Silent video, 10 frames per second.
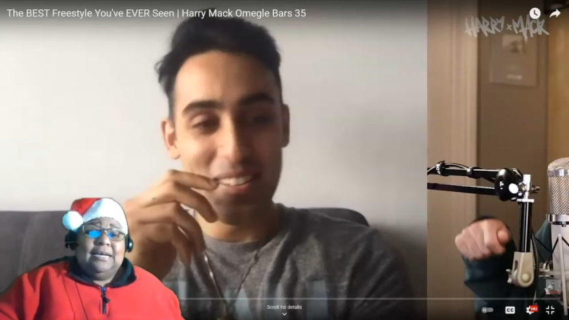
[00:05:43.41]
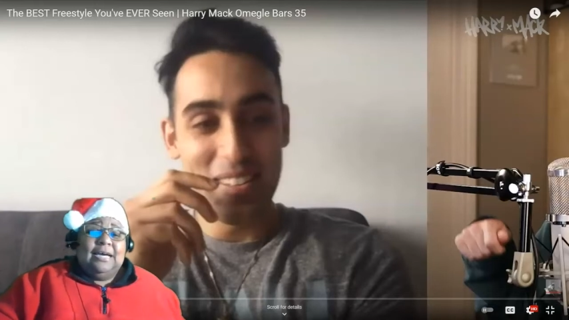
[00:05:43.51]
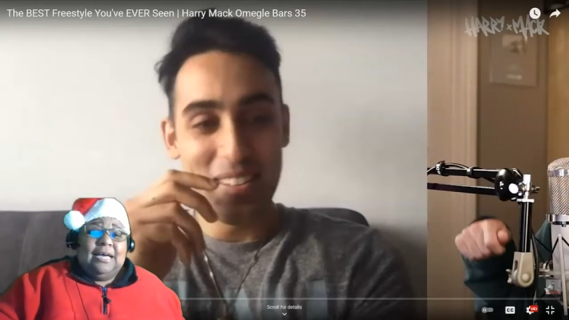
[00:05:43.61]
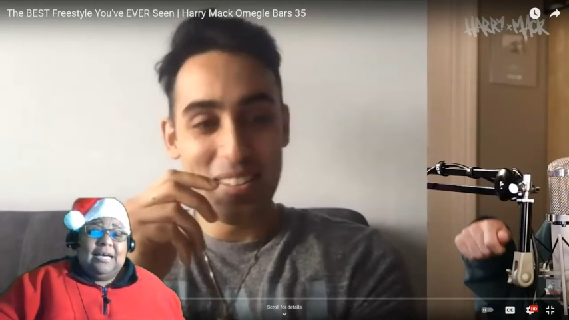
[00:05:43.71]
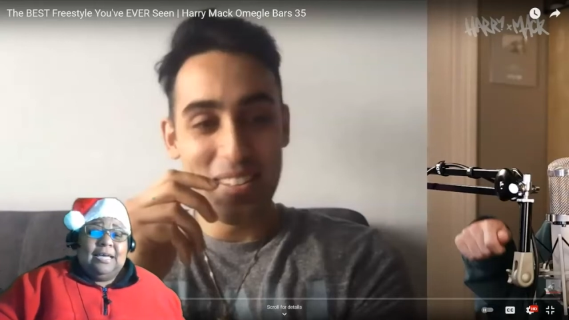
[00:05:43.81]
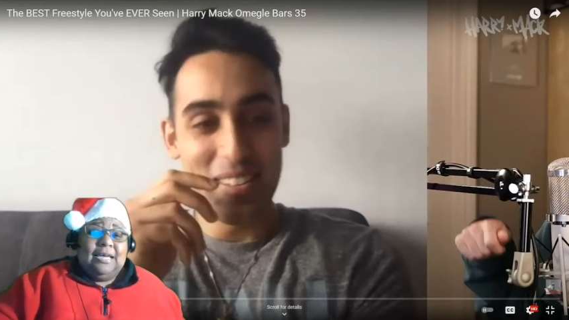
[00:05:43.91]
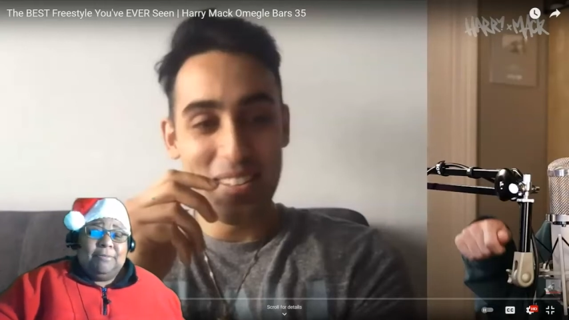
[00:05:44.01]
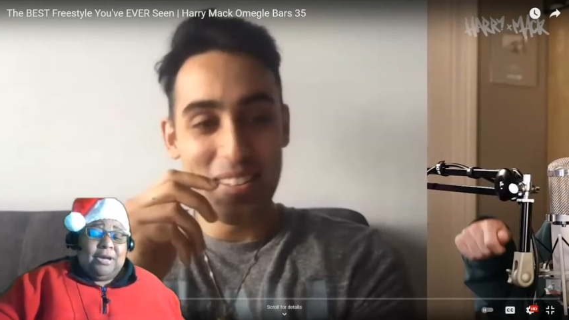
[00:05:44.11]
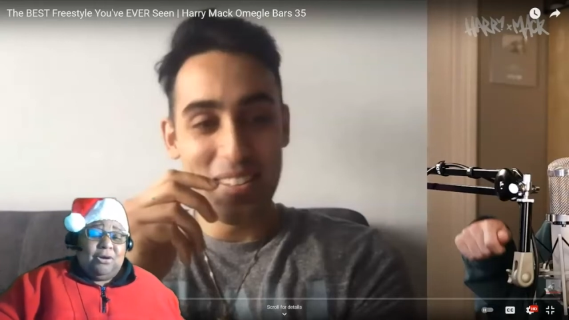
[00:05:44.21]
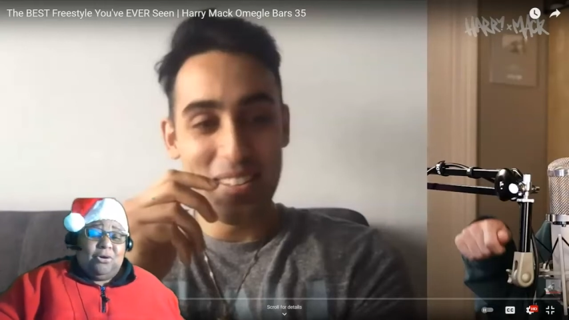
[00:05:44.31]
Speaker 1: Huh?
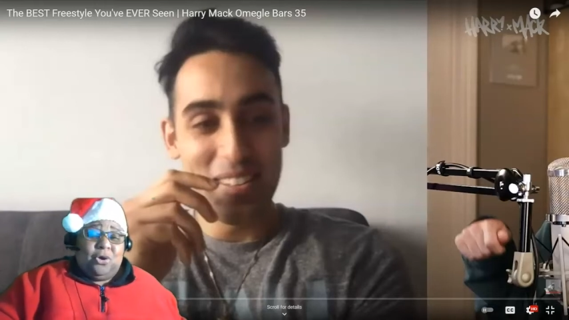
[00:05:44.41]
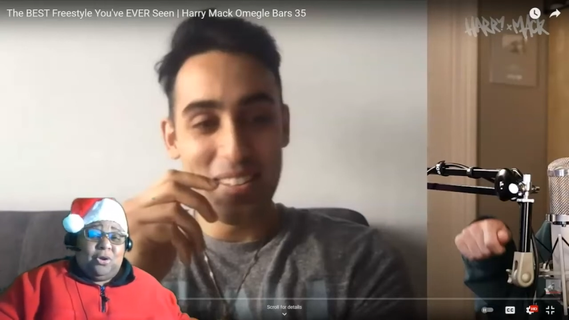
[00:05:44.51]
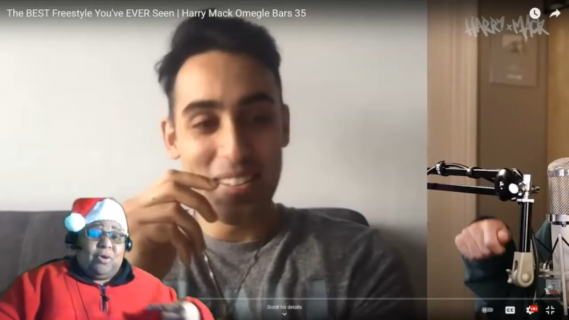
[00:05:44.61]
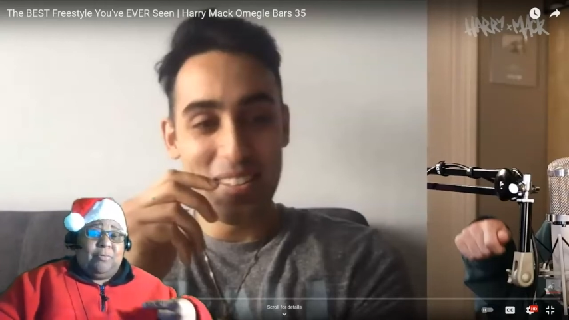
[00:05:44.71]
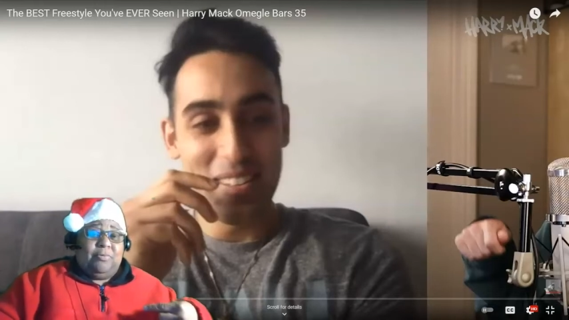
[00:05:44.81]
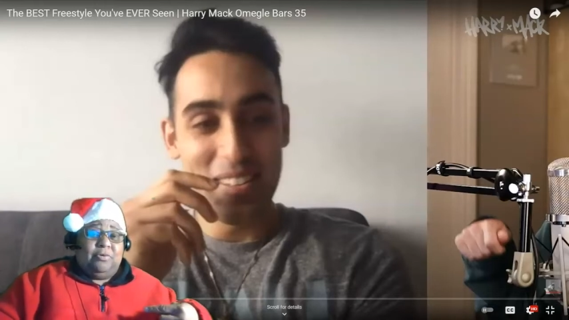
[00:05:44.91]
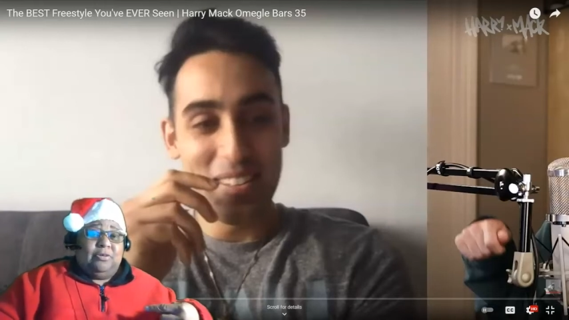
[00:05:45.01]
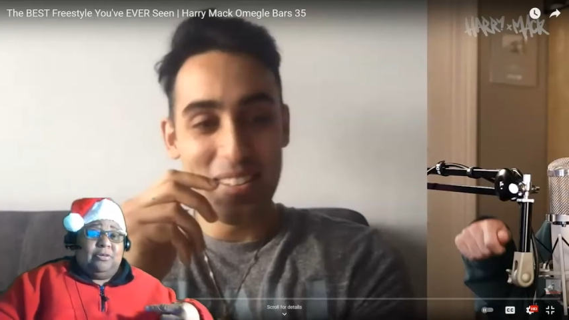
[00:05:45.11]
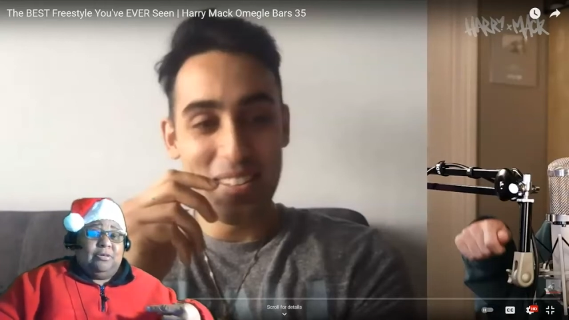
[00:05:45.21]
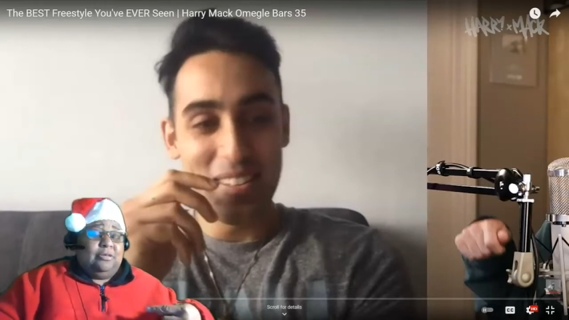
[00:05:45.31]
Am I a corny rapper?
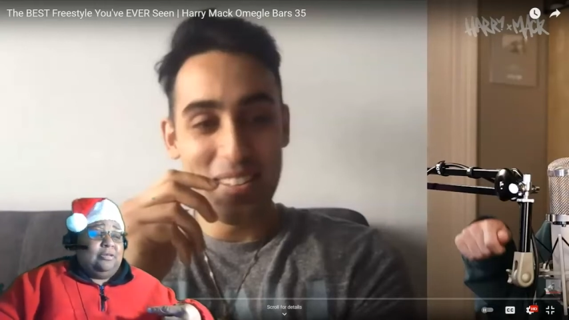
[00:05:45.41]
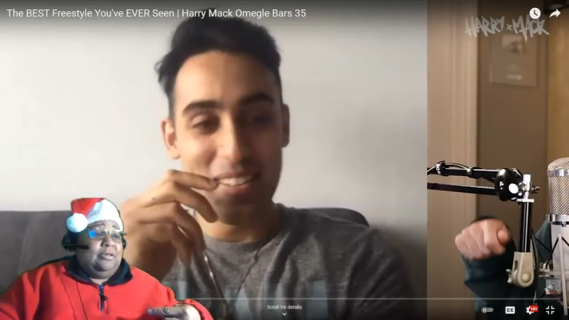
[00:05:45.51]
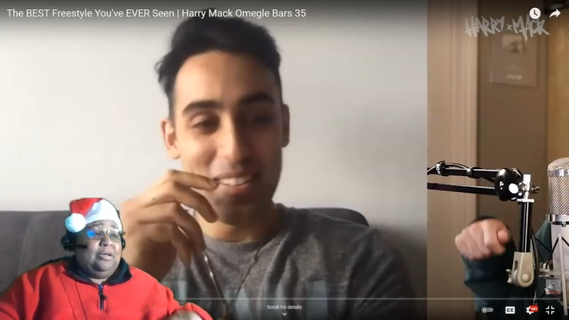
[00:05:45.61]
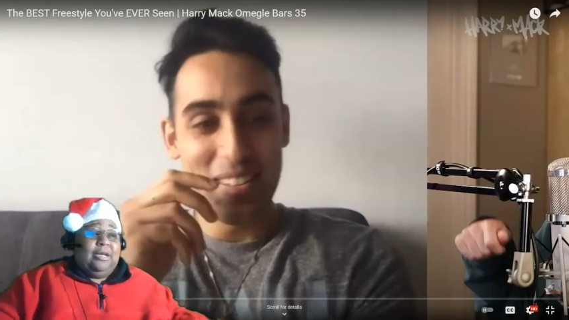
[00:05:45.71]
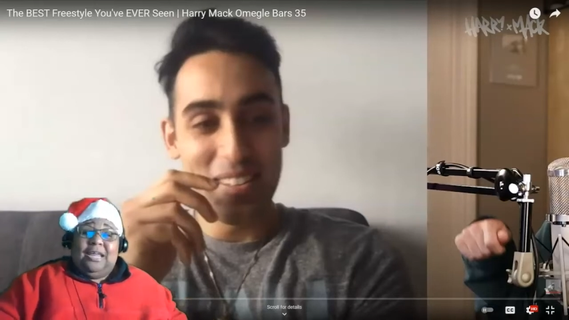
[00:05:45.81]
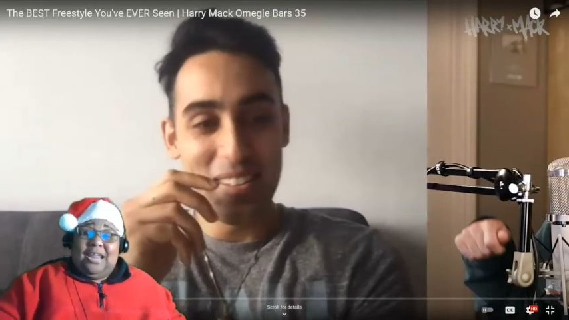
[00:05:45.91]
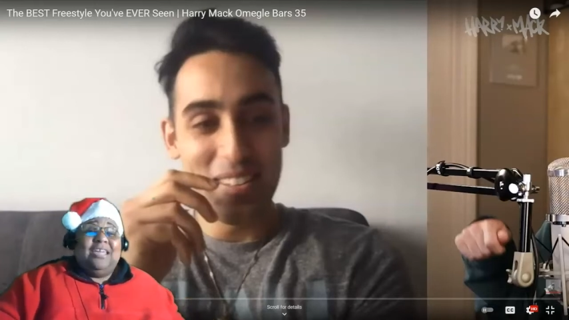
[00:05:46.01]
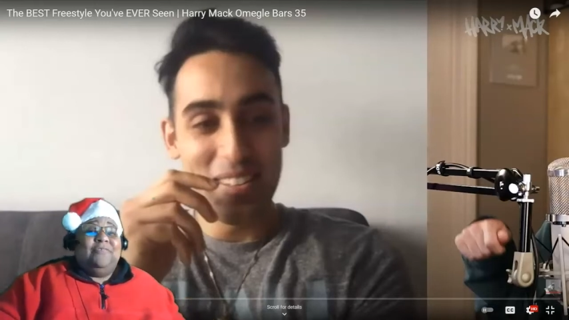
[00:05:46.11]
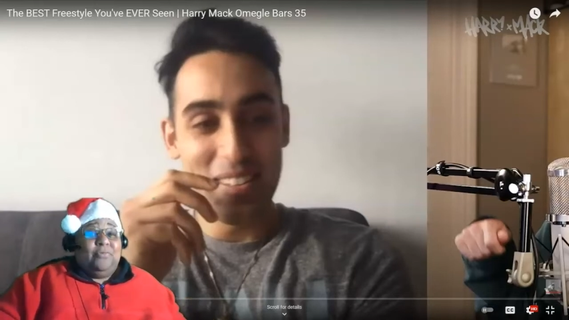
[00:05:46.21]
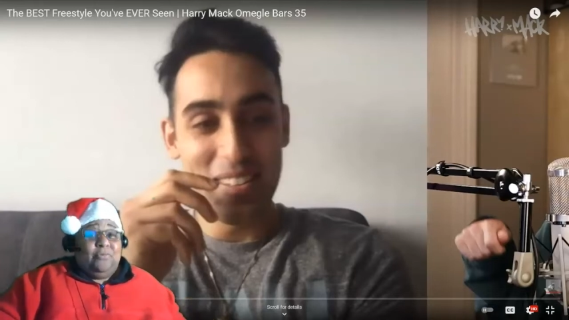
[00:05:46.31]
Can
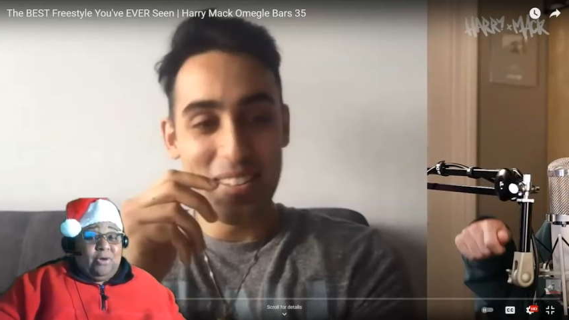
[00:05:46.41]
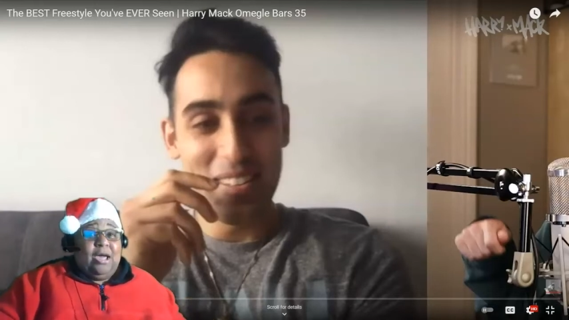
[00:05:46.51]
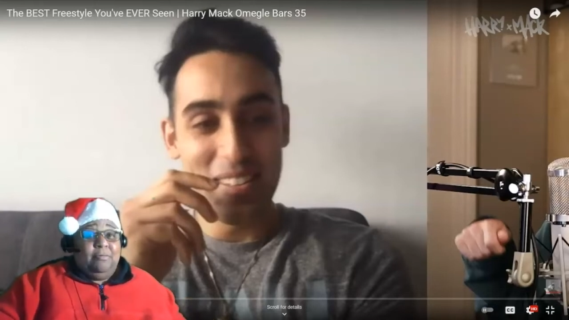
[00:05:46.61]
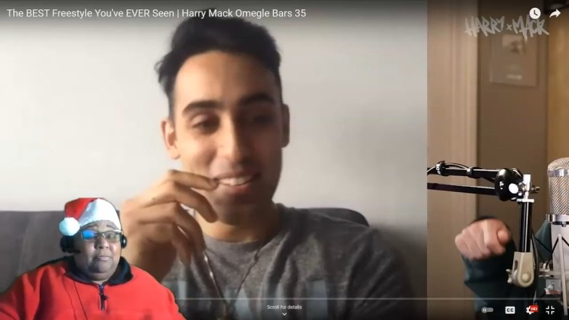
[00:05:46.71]
I even rap?